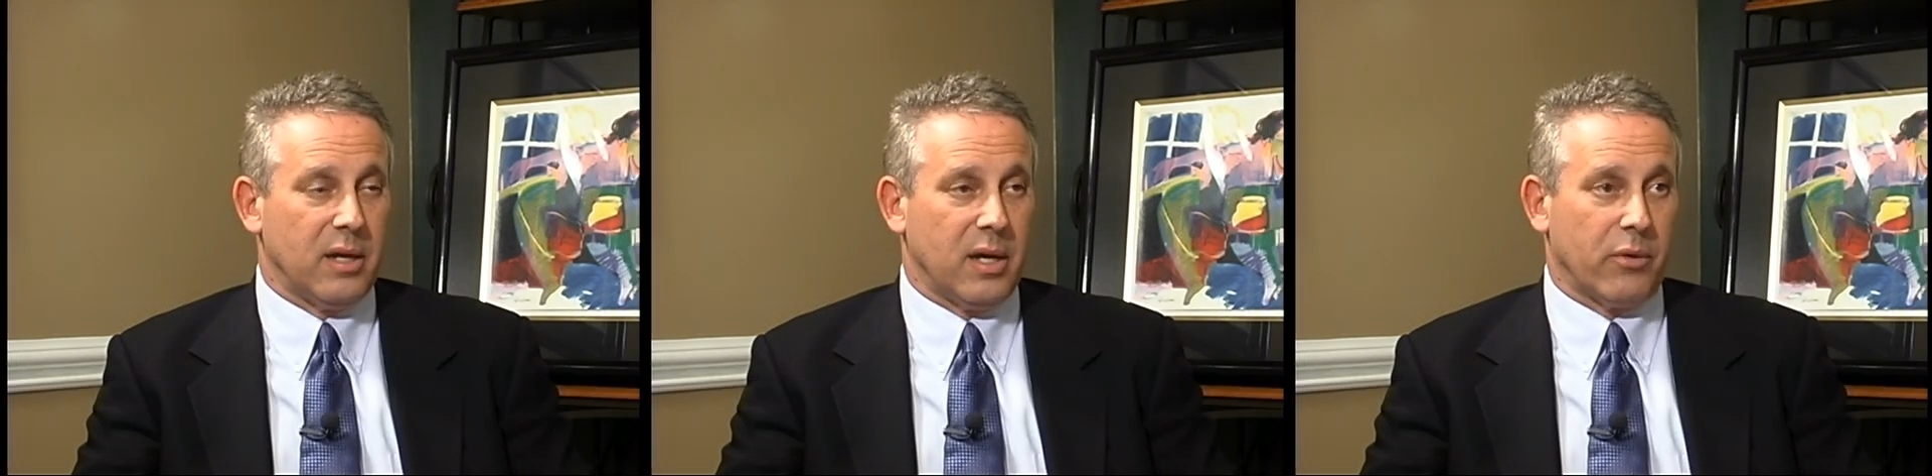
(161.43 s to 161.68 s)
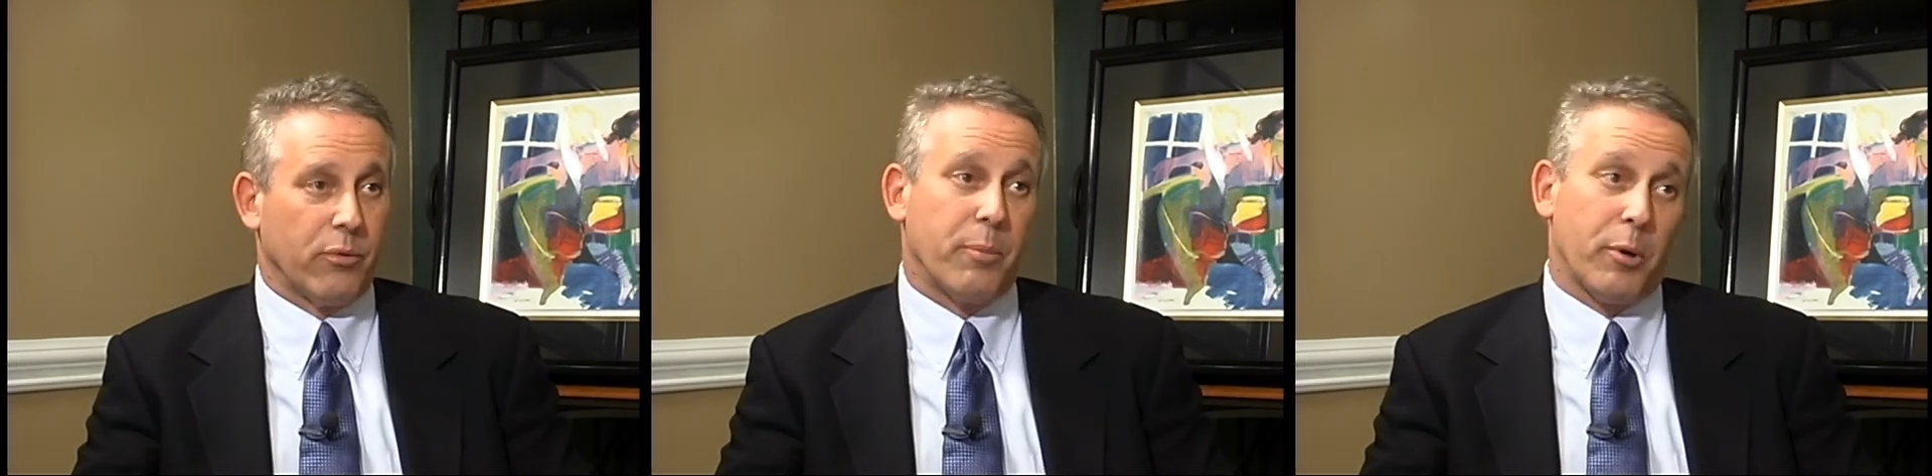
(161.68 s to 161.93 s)

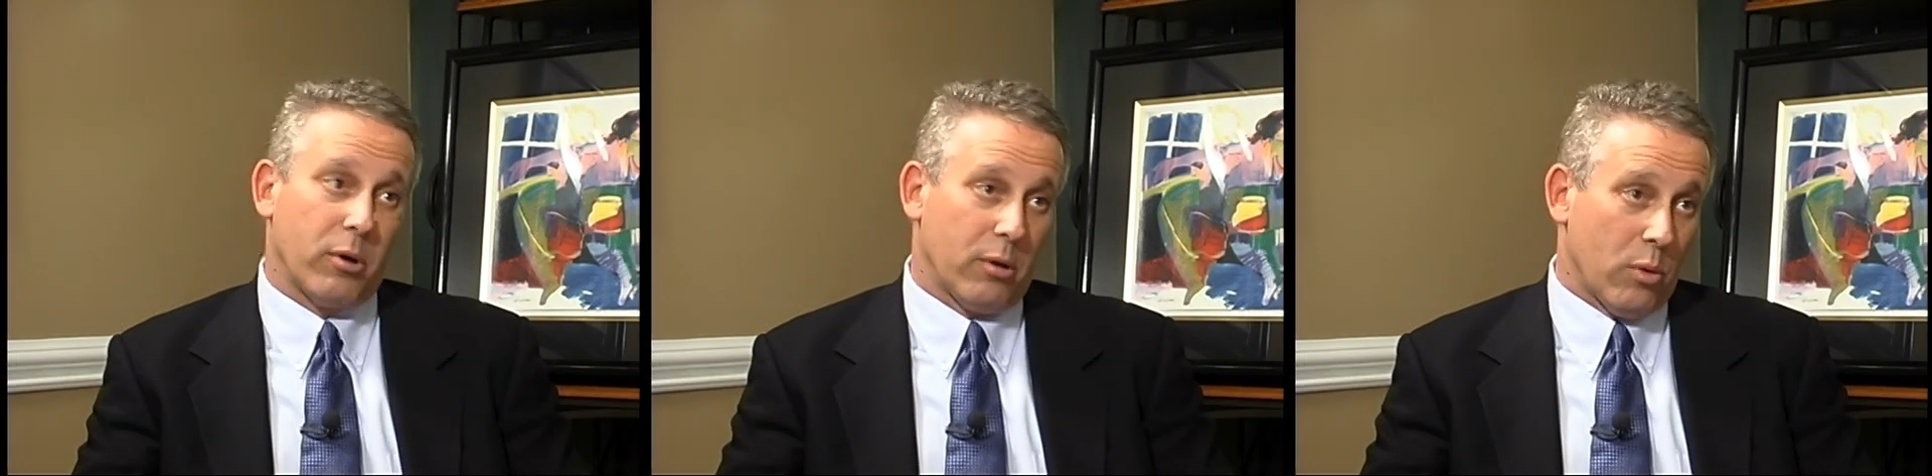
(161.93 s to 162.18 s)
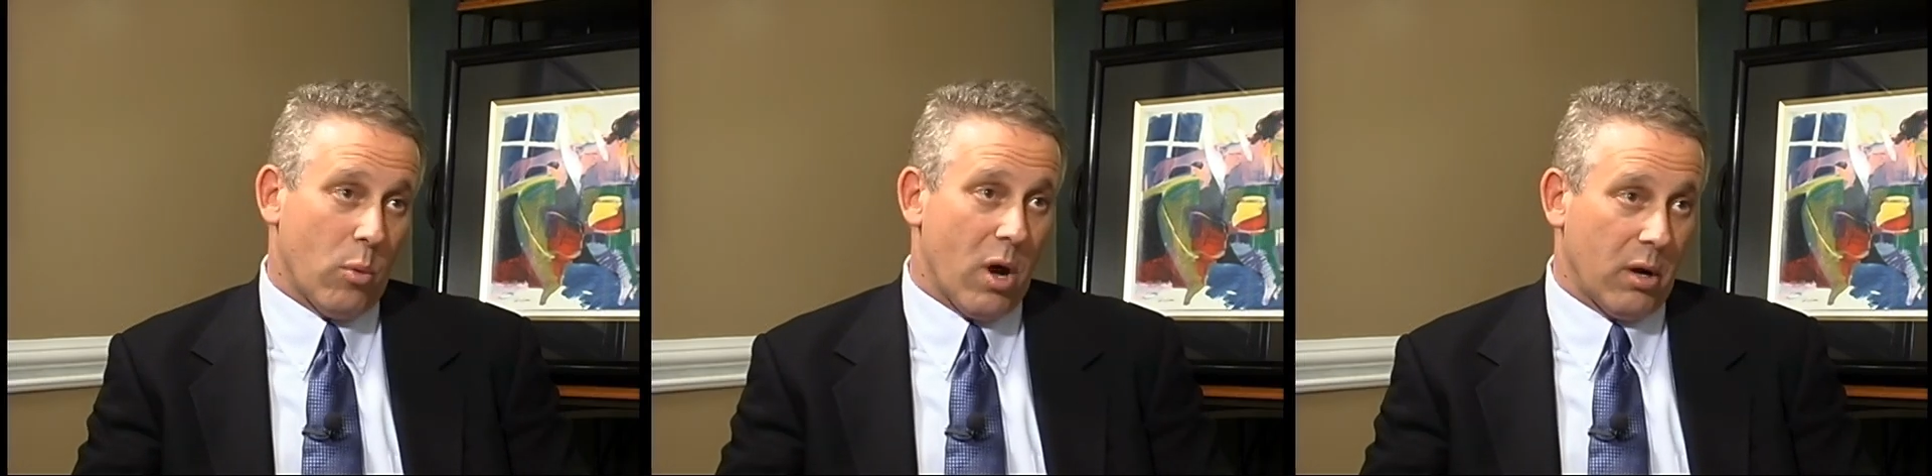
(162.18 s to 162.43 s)
Roberto
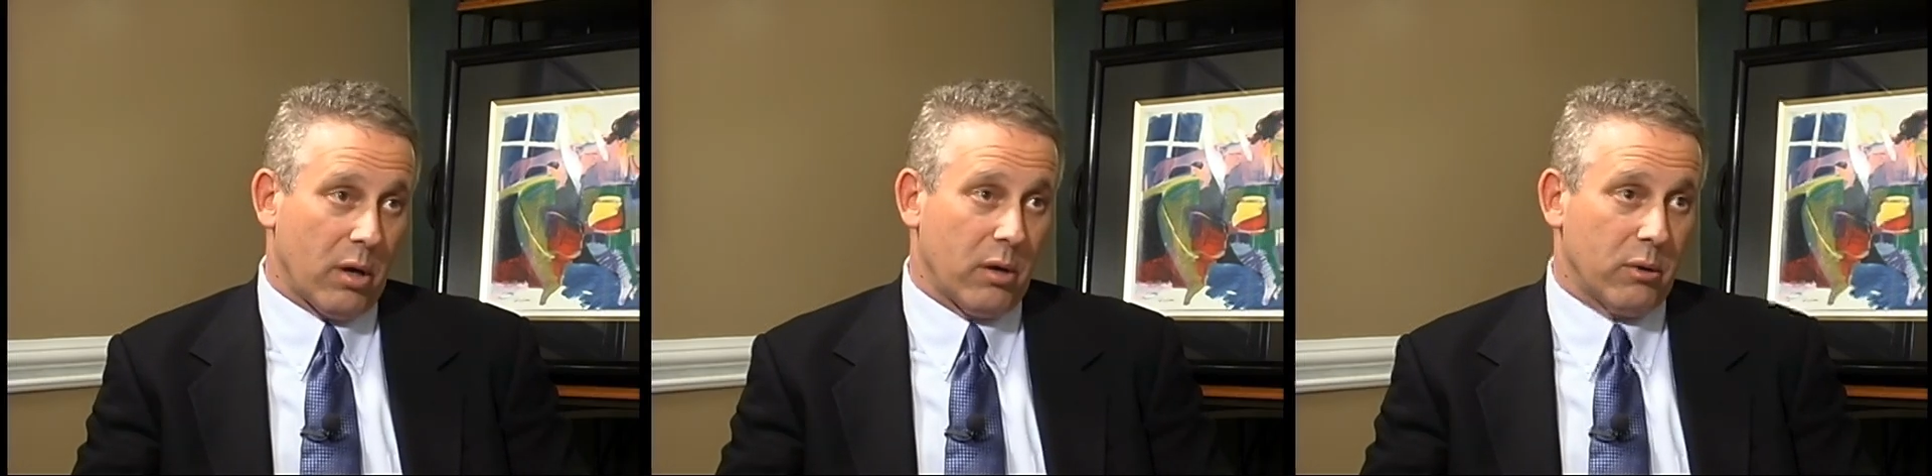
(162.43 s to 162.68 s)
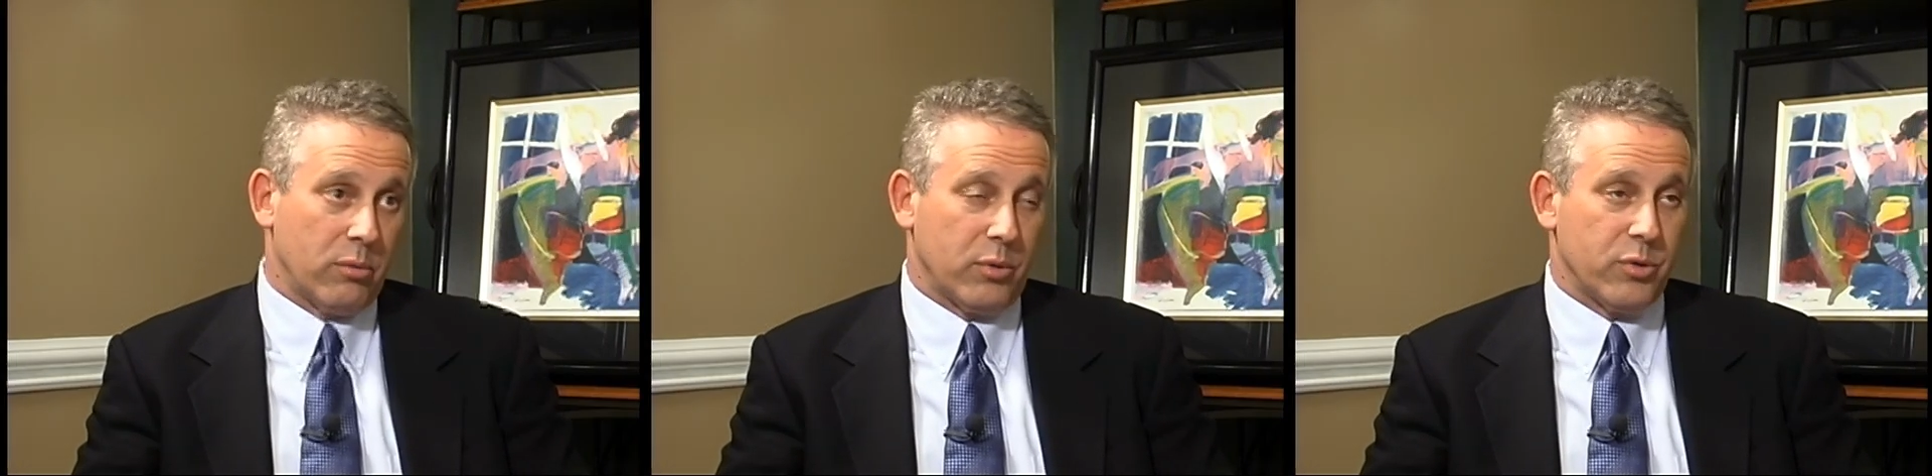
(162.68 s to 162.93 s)

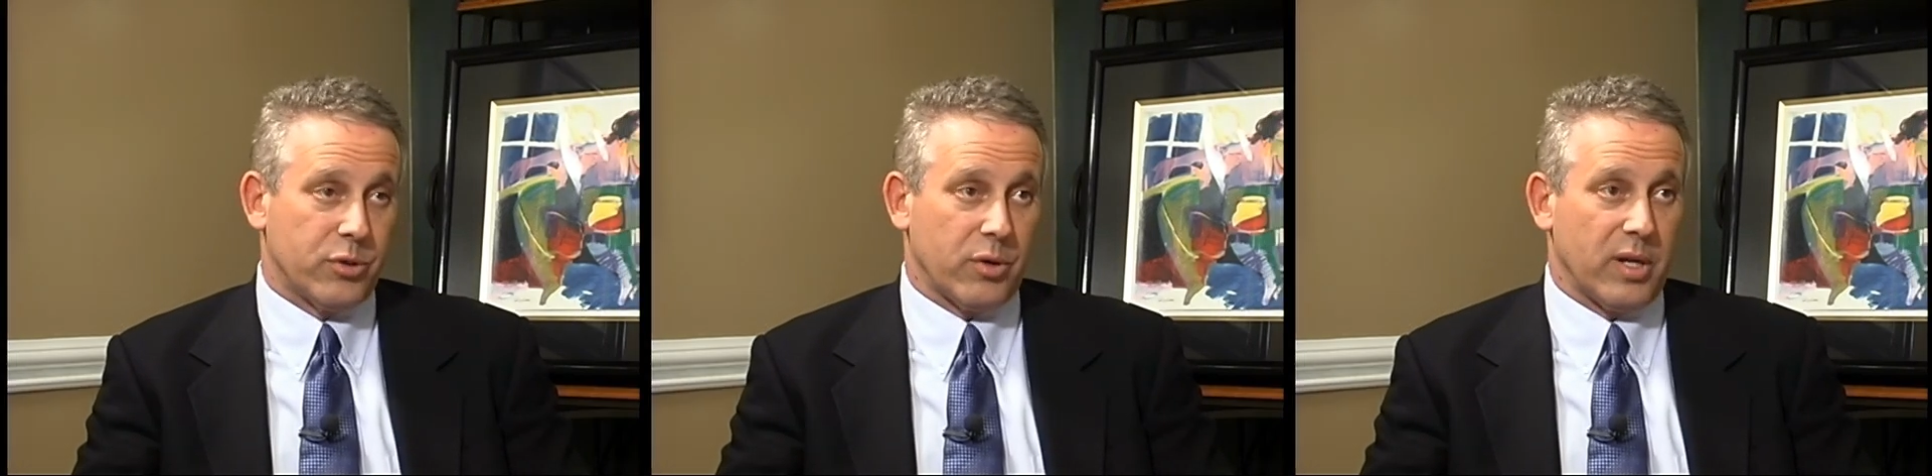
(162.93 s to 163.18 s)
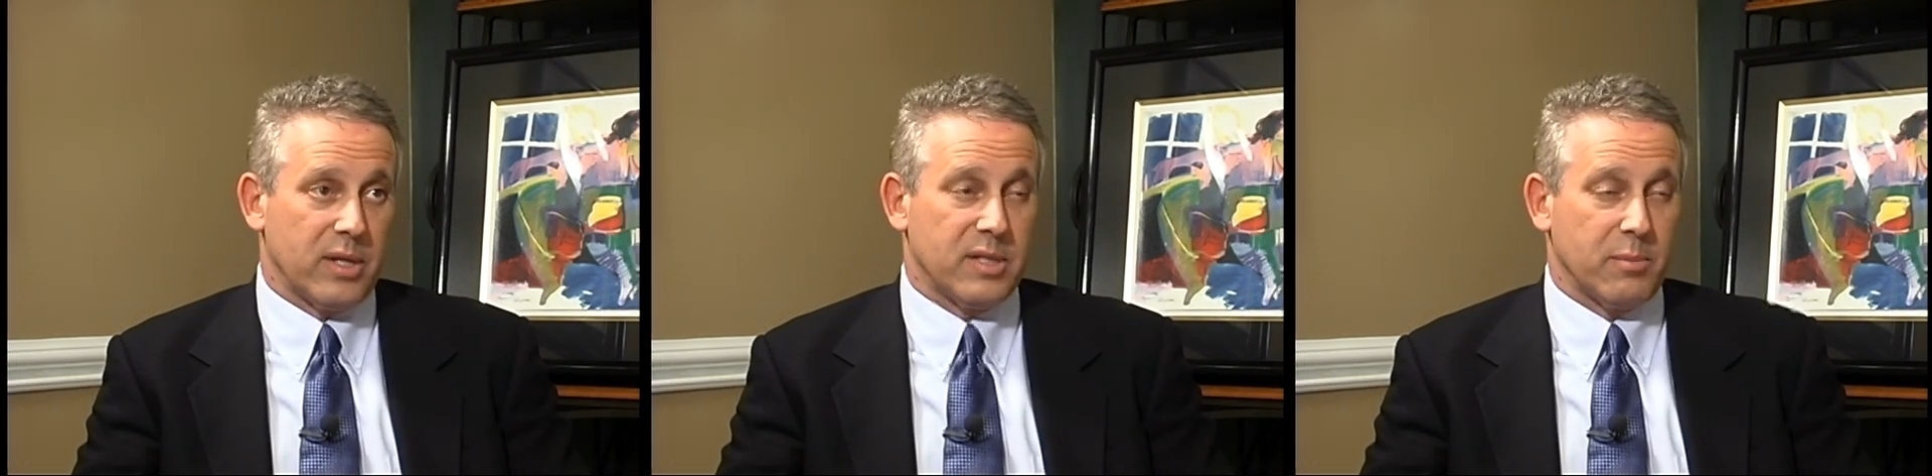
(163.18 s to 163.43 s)
Luongo, who was
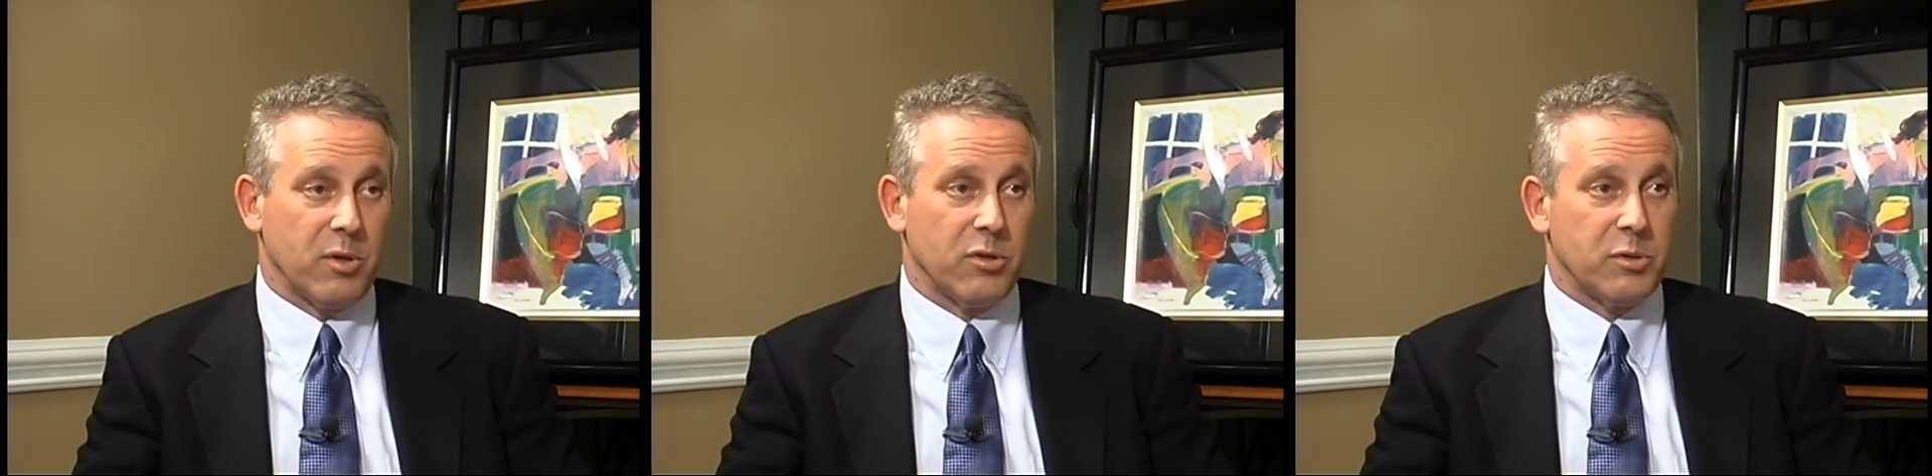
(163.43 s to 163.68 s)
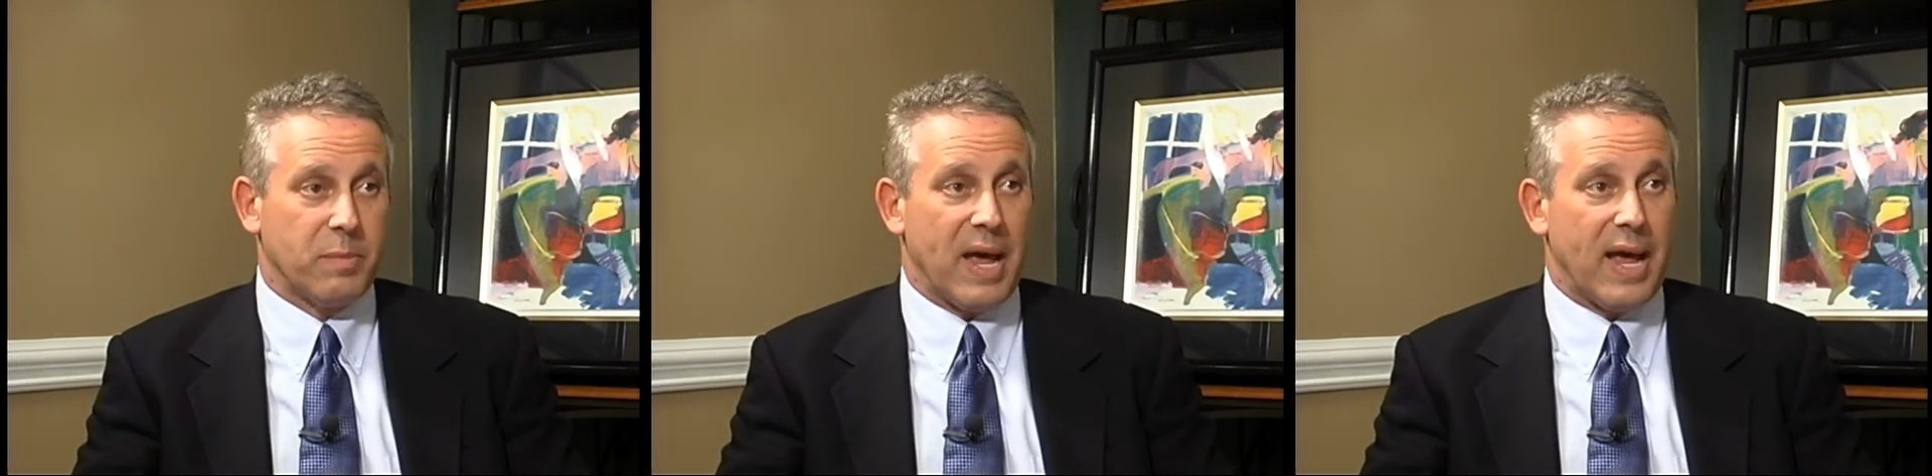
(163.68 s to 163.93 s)
traded some
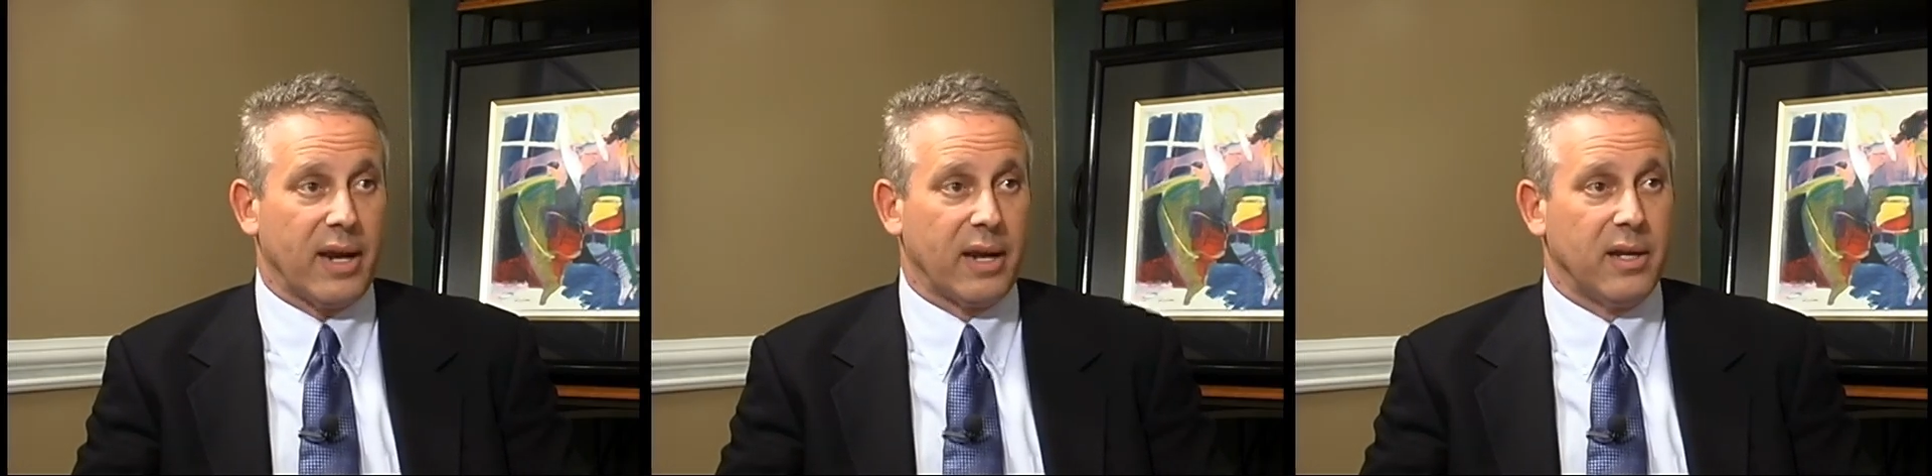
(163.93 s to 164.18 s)
years back.